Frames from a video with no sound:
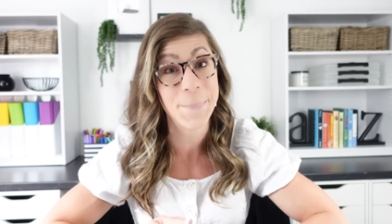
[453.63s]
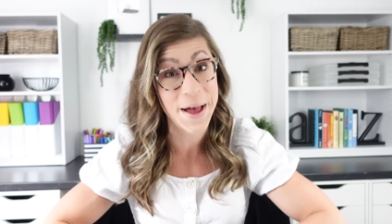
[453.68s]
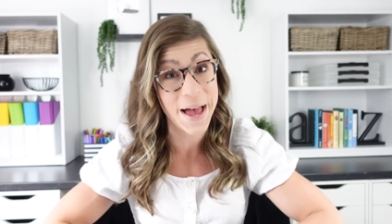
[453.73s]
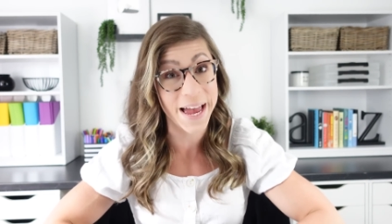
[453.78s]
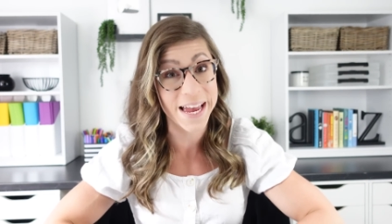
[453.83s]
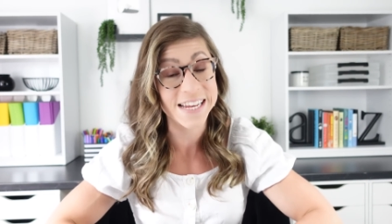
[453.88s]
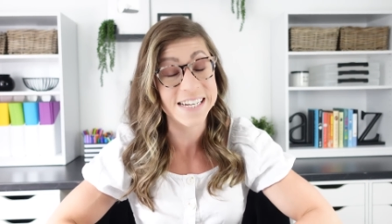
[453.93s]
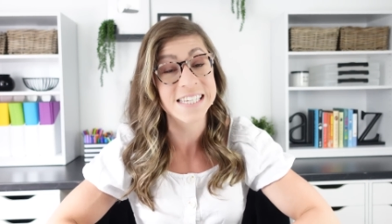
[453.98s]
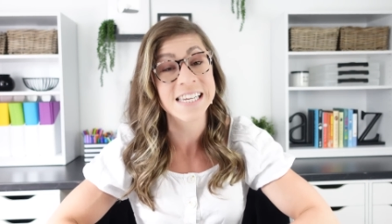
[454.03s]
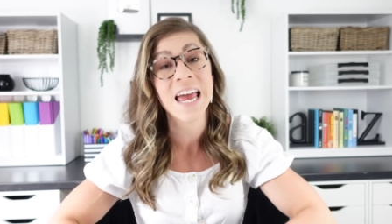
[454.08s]

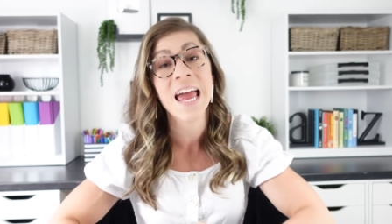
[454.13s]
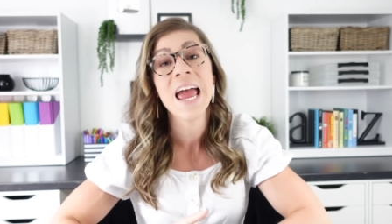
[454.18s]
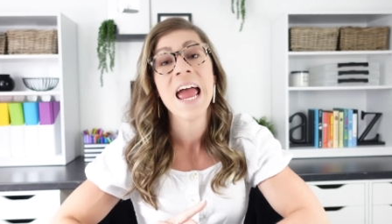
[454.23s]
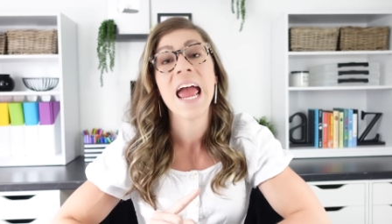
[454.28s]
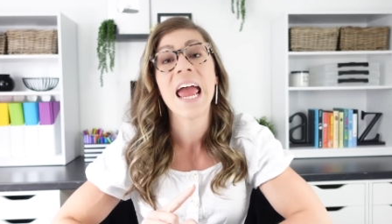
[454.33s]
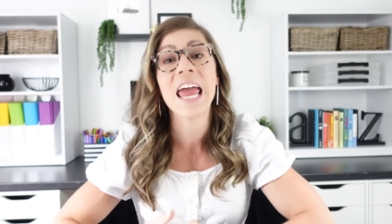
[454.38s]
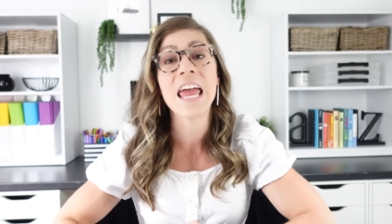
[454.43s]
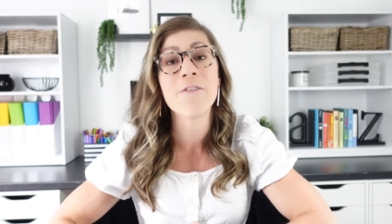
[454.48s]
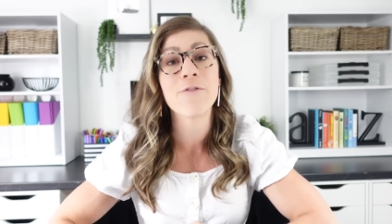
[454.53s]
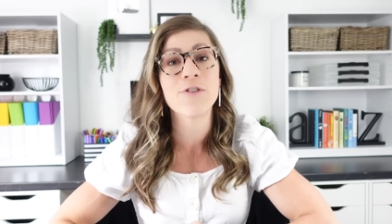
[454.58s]
But
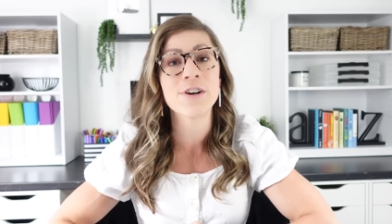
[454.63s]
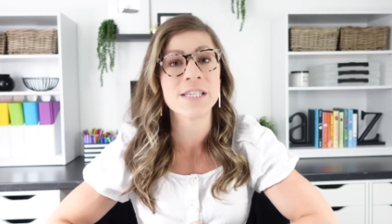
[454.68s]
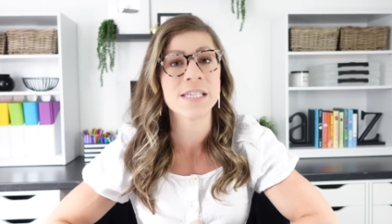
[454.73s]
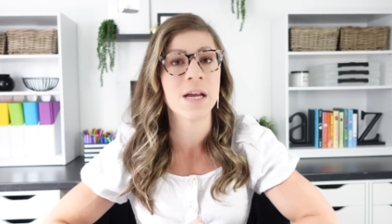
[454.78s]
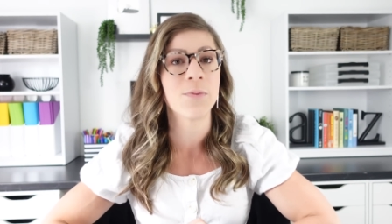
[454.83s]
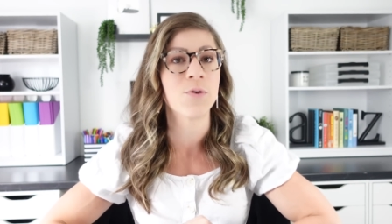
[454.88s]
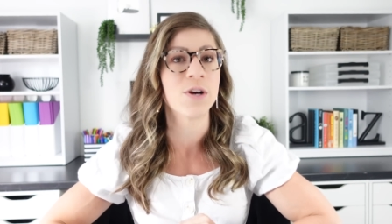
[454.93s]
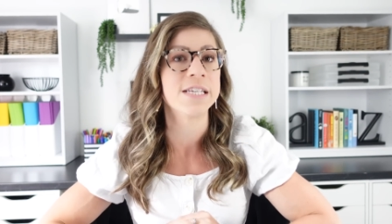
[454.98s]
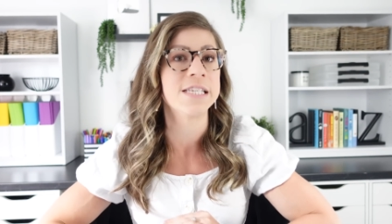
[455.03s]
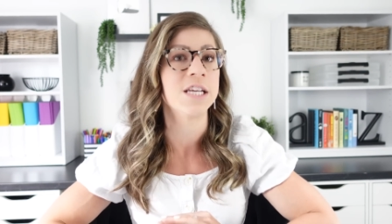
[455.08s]
if for
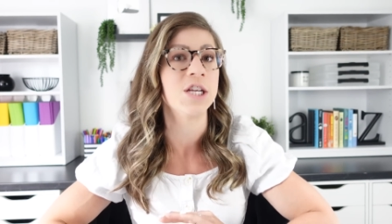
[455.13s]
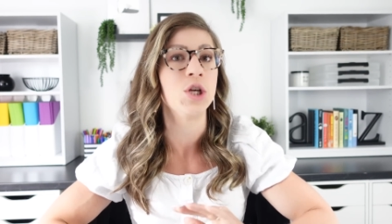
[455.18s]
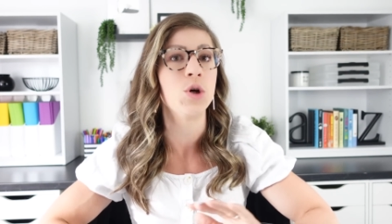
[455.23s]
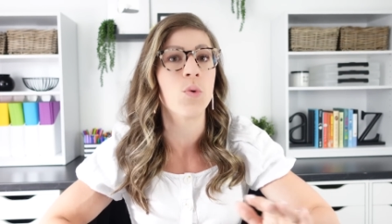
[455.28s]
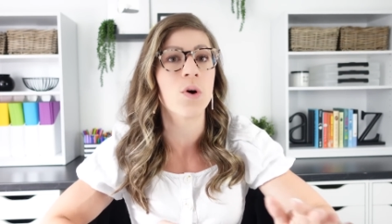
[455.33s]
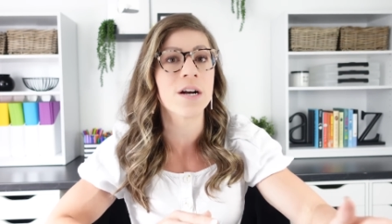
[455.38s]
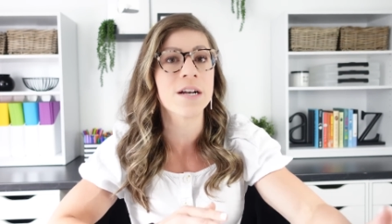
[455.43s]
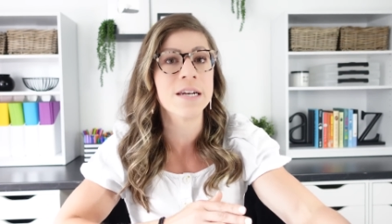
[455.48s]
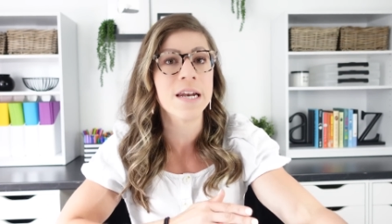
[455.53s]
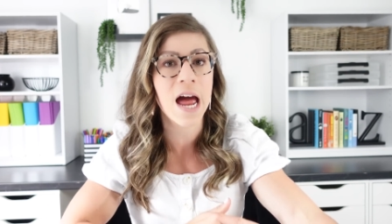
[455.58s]
some reason
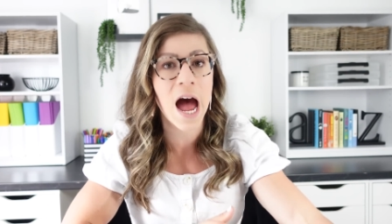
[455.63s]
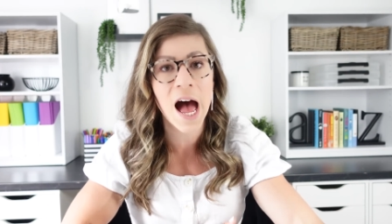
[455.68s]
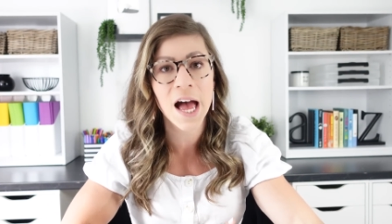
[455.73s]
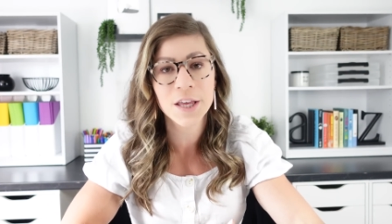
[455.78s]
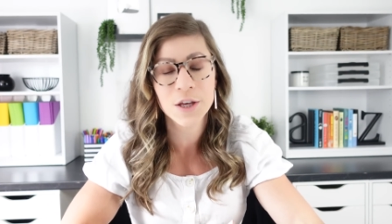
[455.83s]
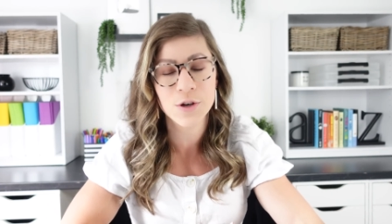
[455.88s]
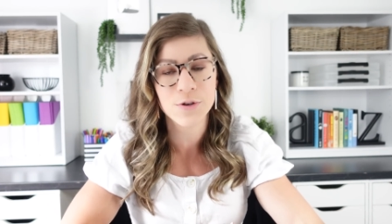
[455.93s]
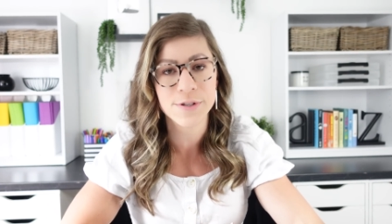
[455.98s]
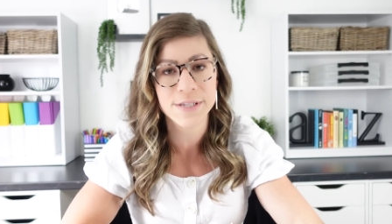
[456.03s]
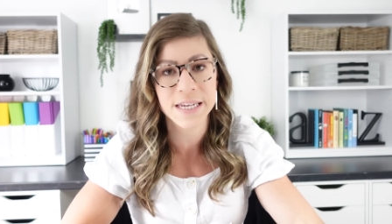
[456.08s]
you are
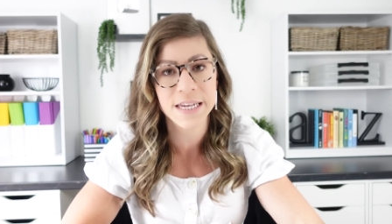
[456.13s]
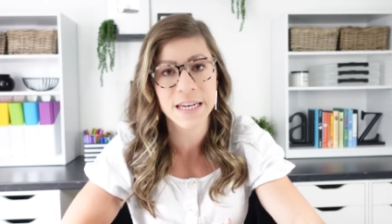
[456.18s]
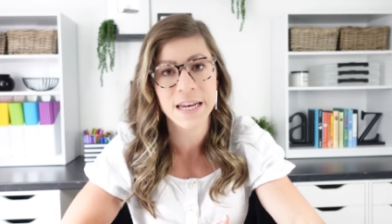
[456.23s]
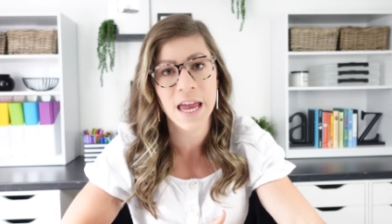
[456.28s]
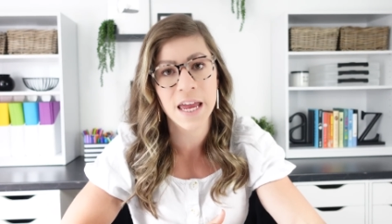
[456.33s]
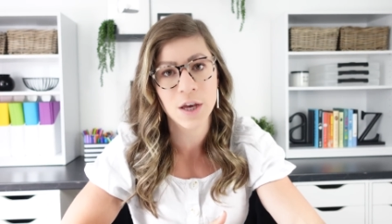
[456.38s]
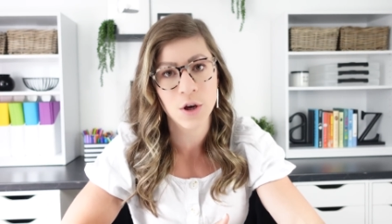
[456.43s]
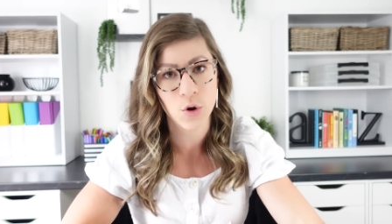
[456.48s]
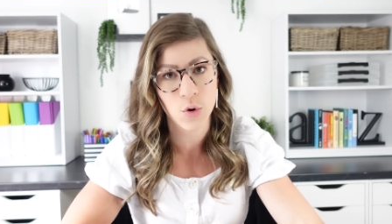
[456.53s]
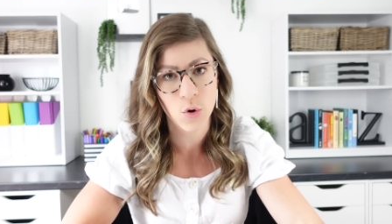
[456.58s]
not using
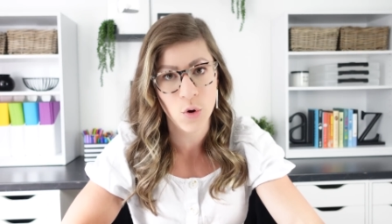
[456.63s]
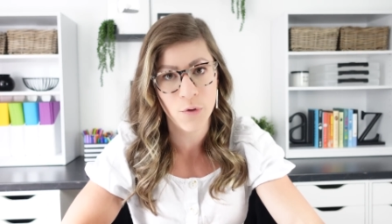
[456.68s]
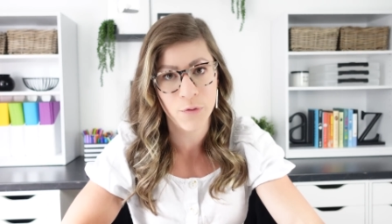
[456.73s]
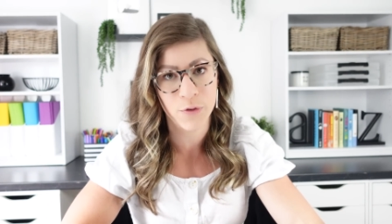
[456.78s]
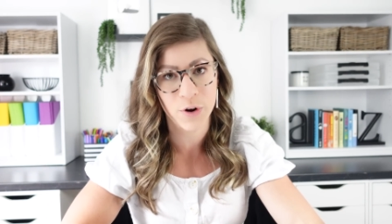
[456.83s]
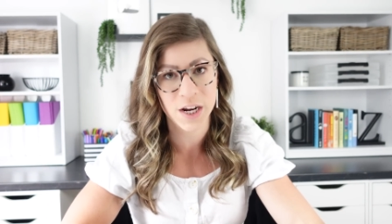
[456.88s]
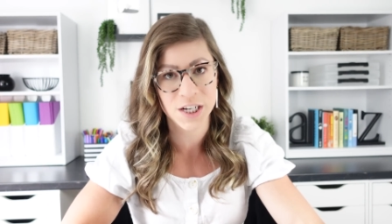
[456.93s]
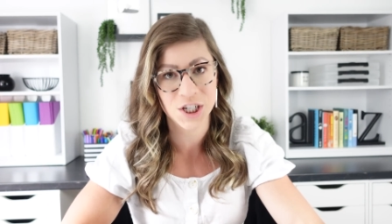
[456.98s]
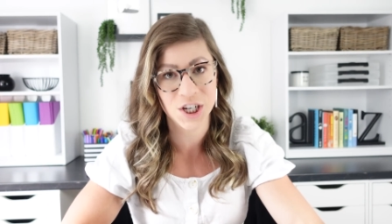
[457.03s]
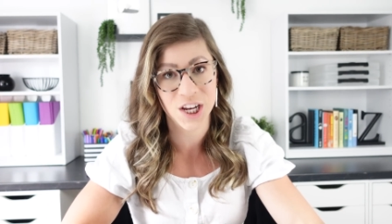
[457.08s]
a Google
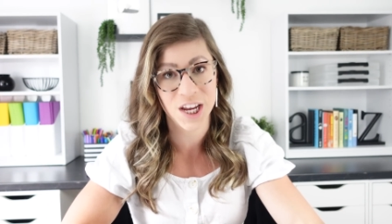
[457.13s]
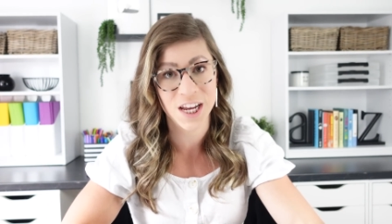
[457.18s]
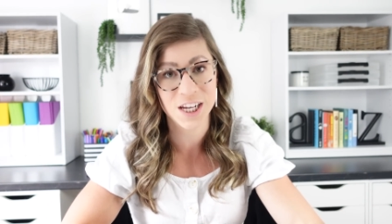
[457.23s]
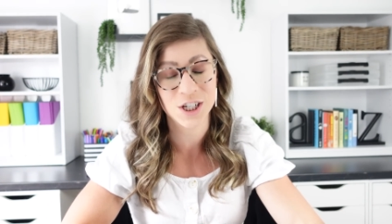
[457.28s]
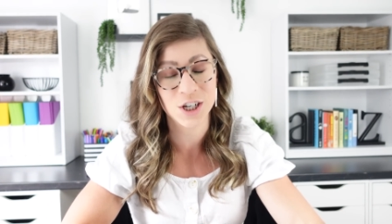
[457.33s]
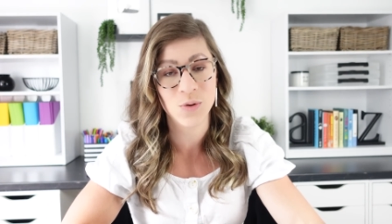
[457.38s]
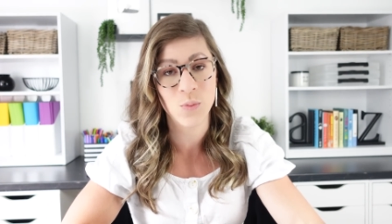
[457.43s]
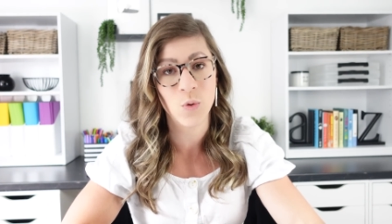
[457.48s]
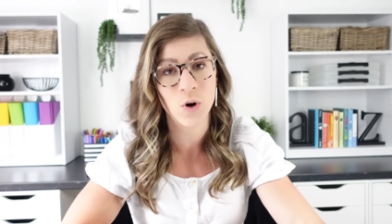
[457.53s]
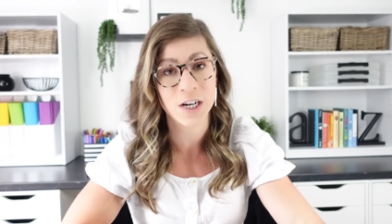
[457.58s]
for
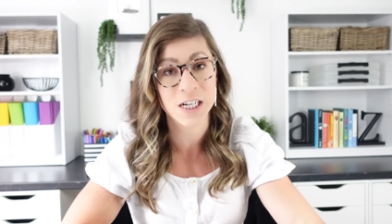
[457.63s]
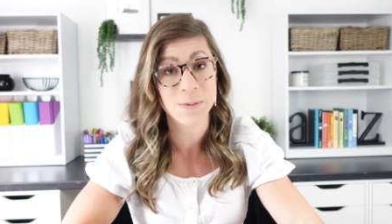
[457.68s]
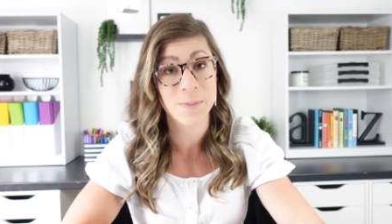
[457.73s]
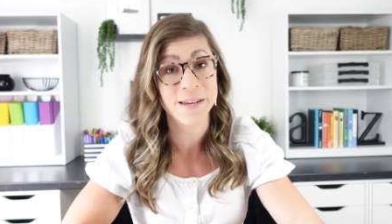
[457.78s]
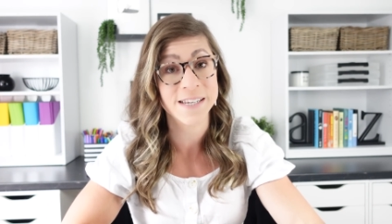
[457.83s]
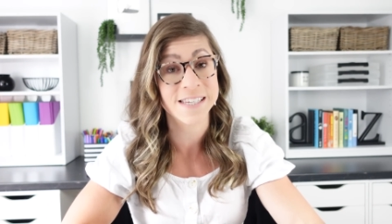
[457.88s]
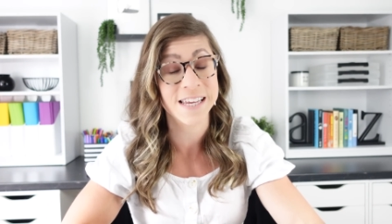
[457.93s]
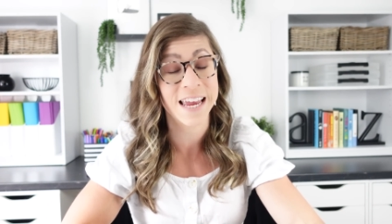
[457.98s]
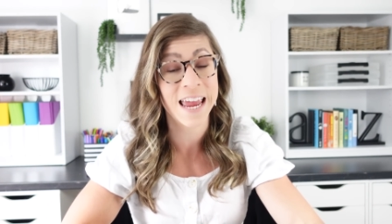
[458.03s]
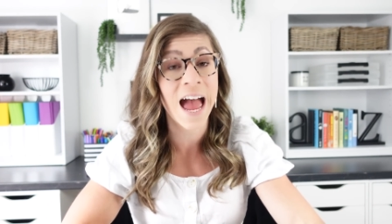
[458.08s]
Education
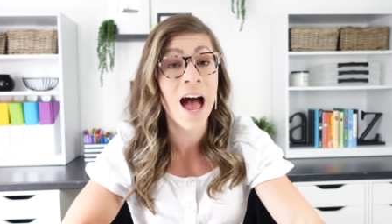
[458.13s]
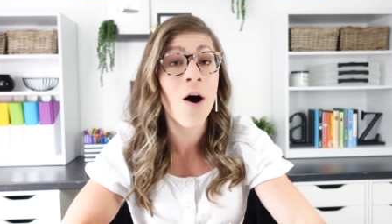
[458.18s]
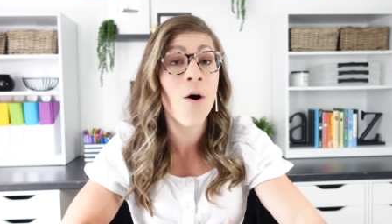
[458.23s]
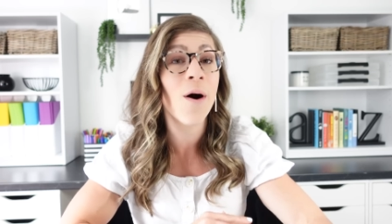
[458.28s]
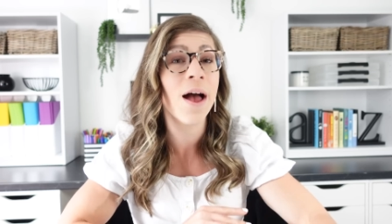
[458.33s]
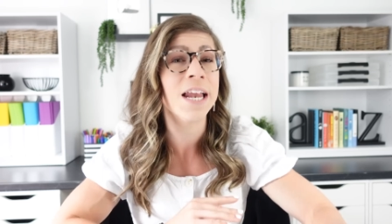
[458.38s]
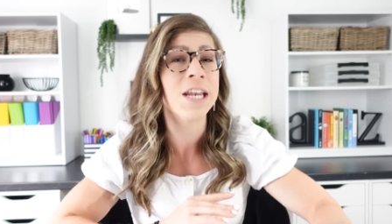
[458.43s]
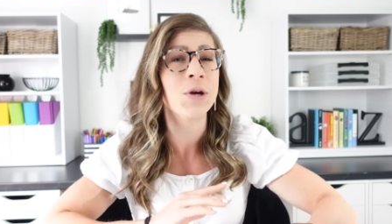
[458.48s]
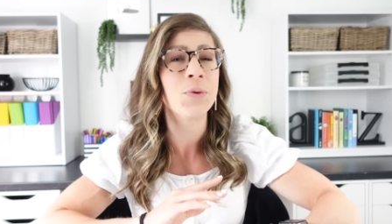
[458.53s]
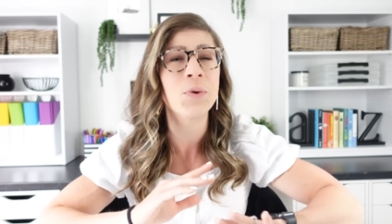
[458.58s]
Workspace
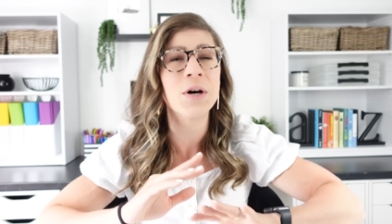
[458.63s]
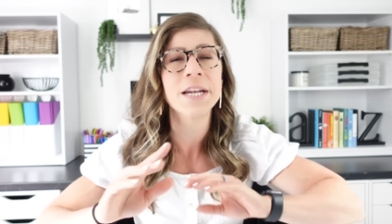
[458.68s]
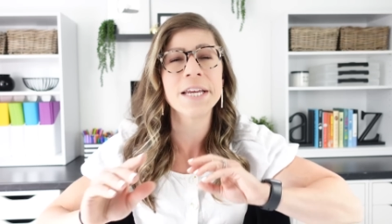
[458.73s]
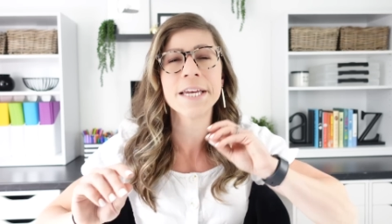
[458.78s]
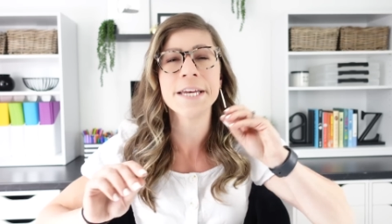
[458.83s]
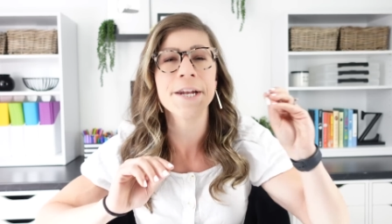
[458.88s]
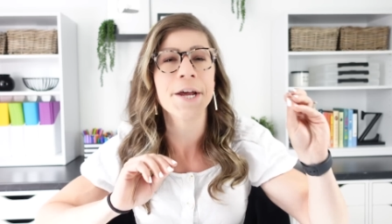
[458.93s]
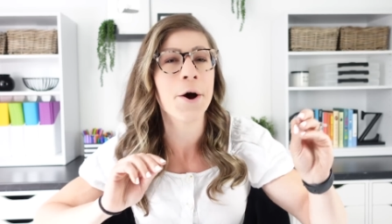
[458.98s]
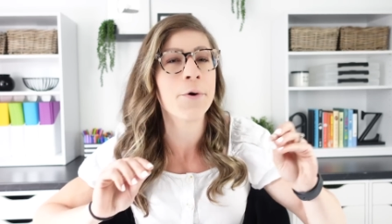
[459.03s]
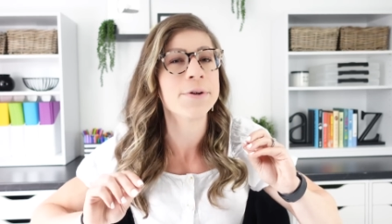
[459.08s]
account and you wanna,
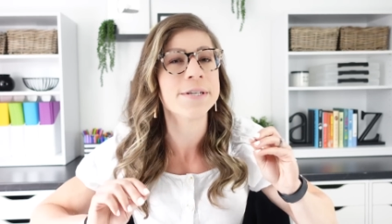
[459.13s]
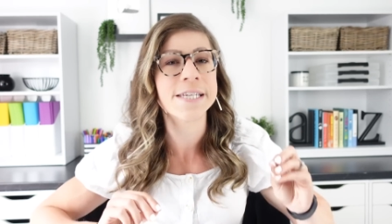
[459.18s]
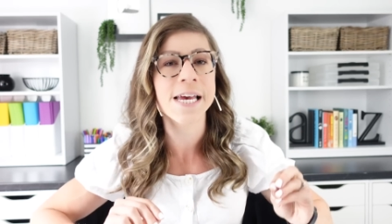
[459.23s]
you know,